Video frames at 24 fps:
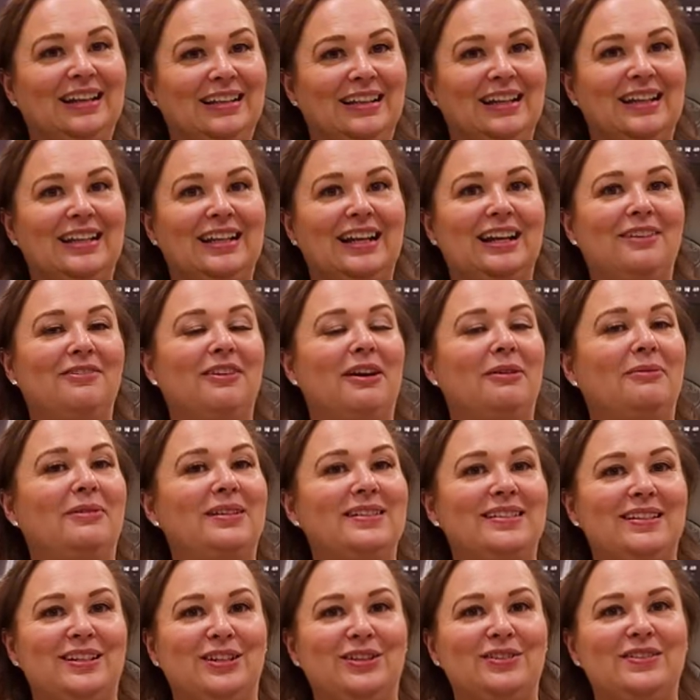Onion, if I
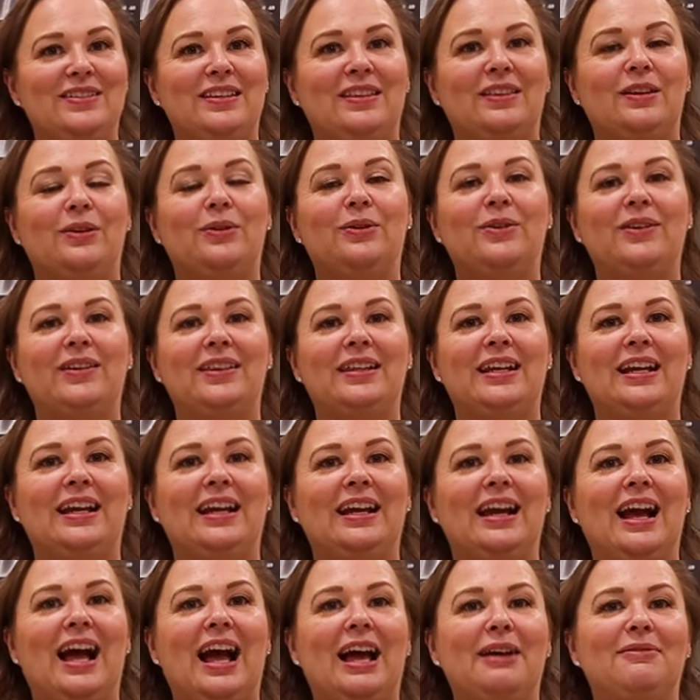wasn't using the whole
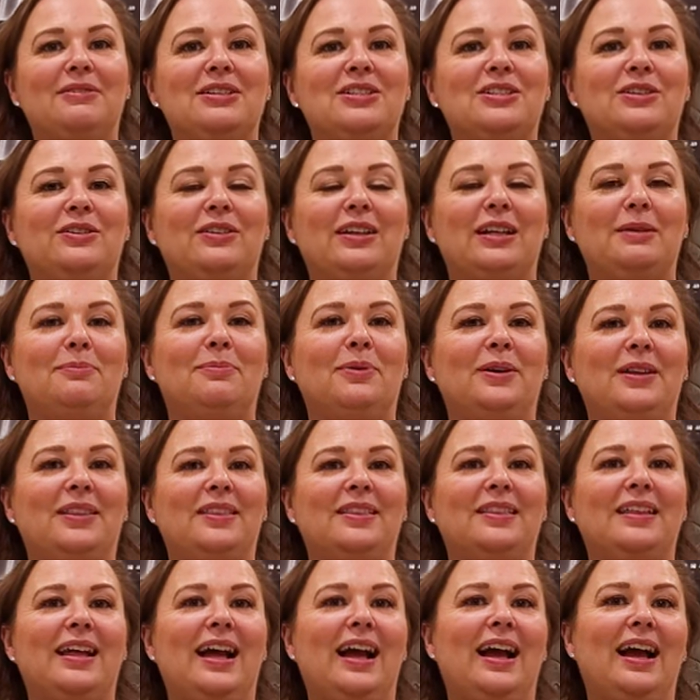thing, I would totally
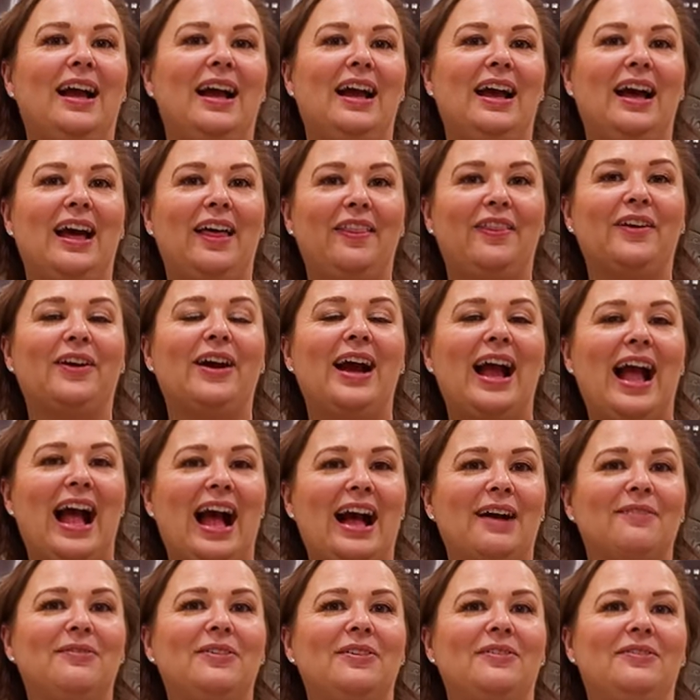put the other
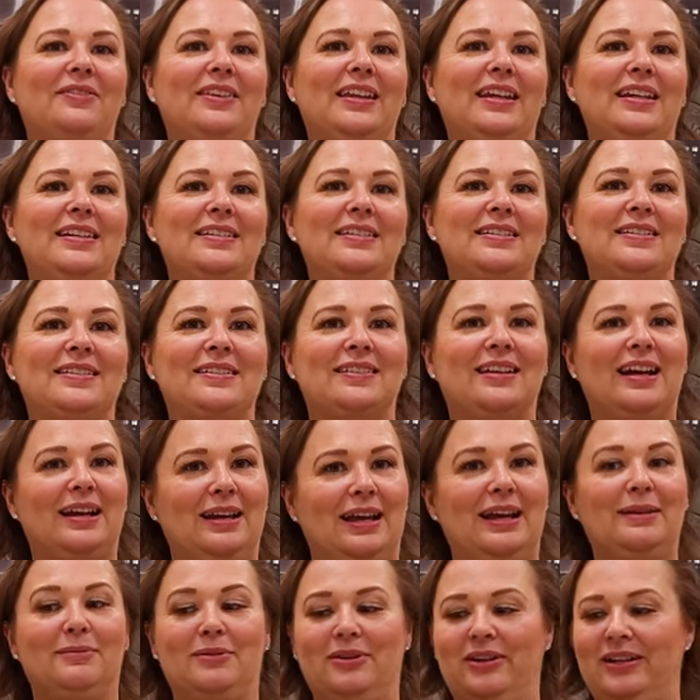half of this. I
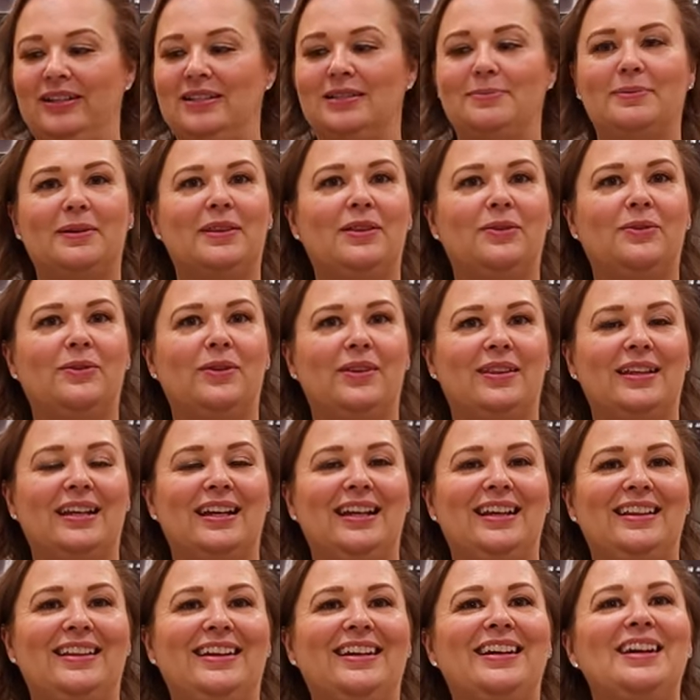am going to put the whole thing
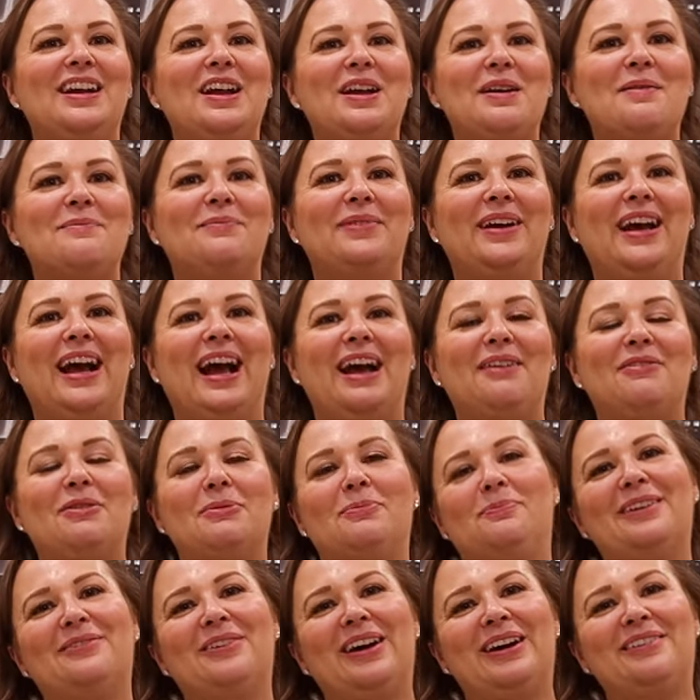in there, but I would,
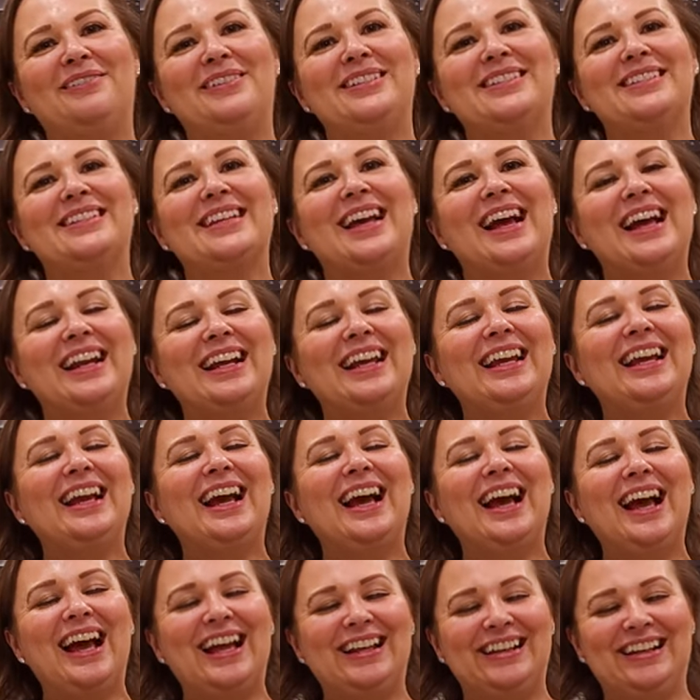if I was cutting the
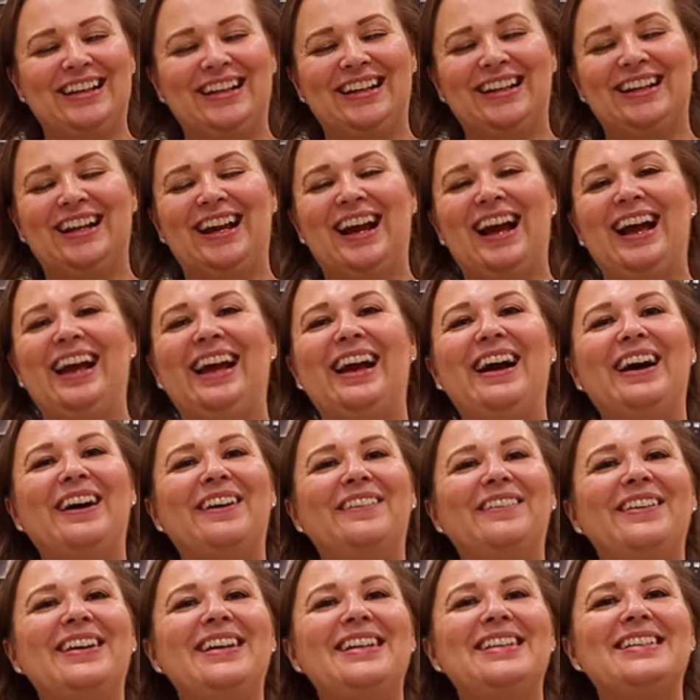onion, I
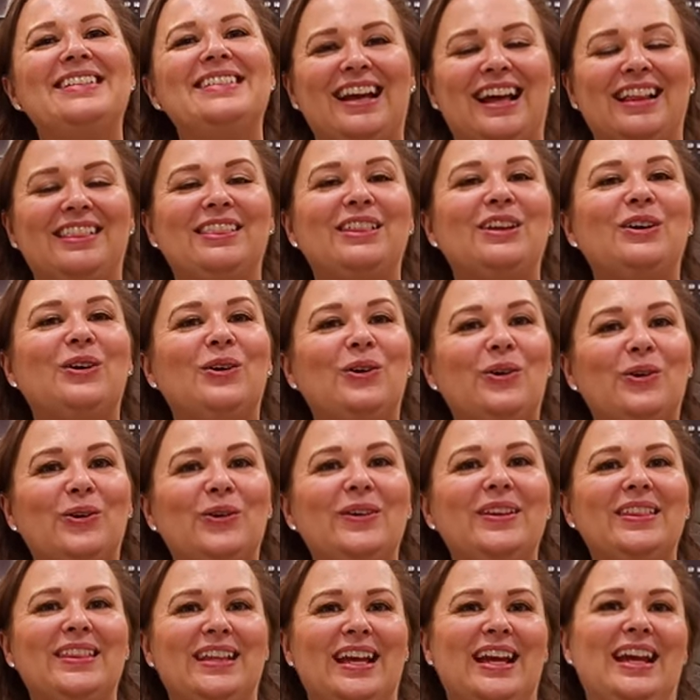always cut the
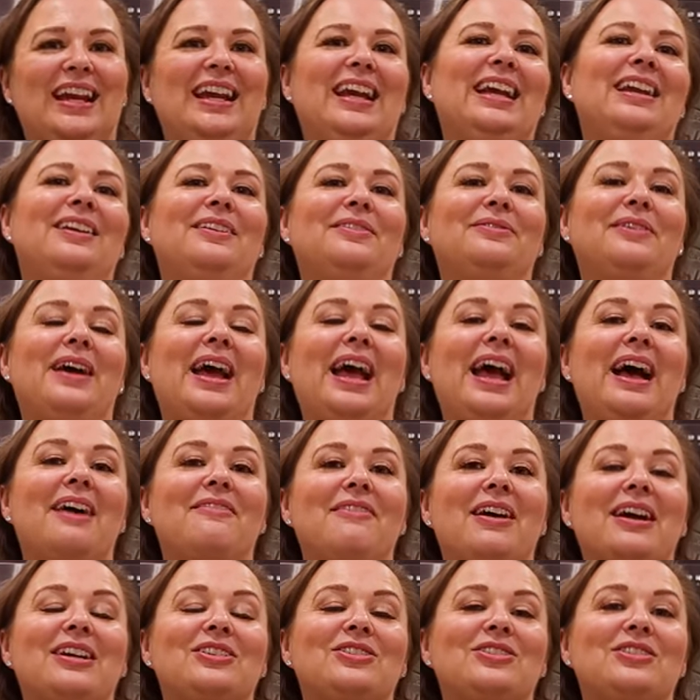whole thing, and if I have
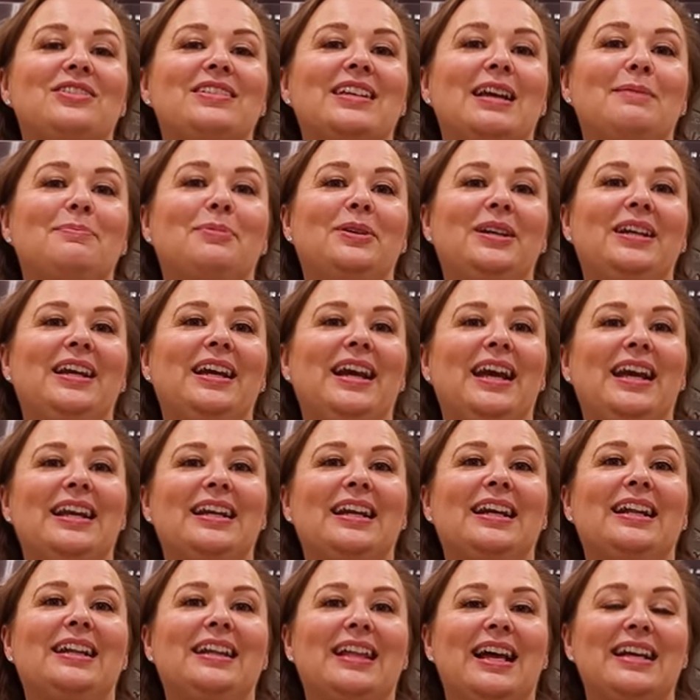extras, I put it in
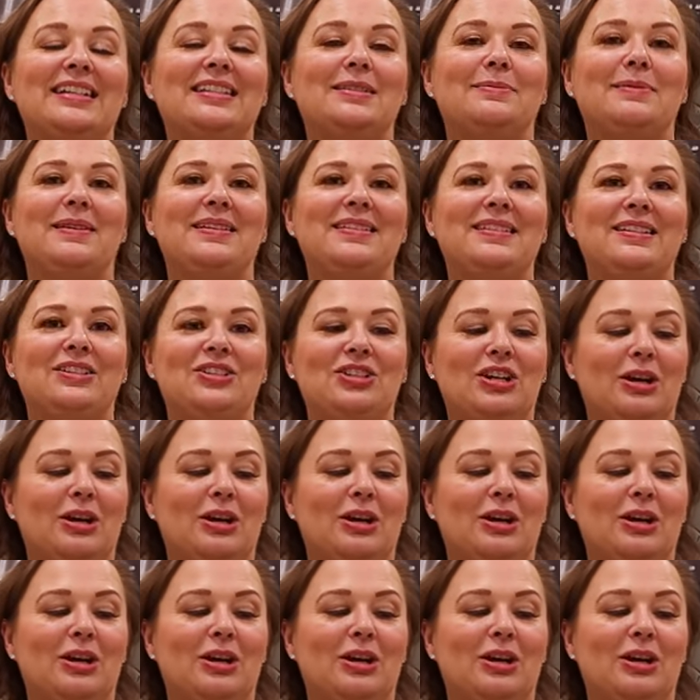a glass mason